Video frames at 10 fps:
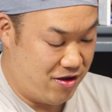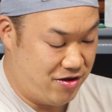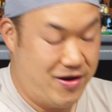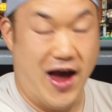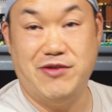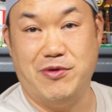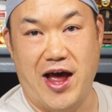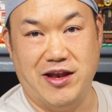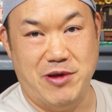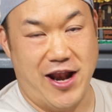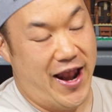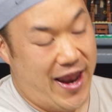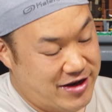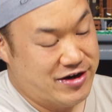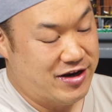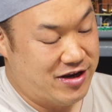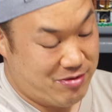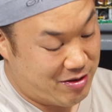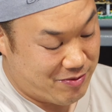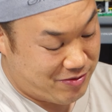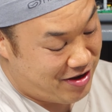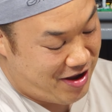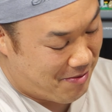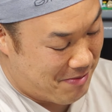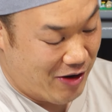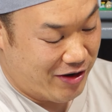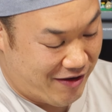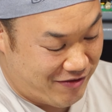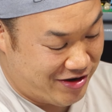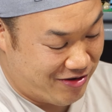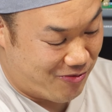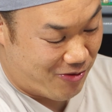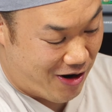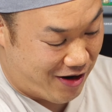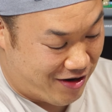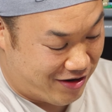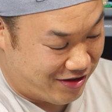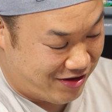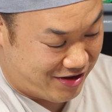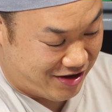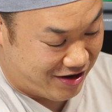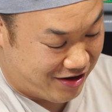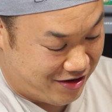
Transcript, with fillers: You guys would have to be legends to be able to mount every single rocket onto this thing.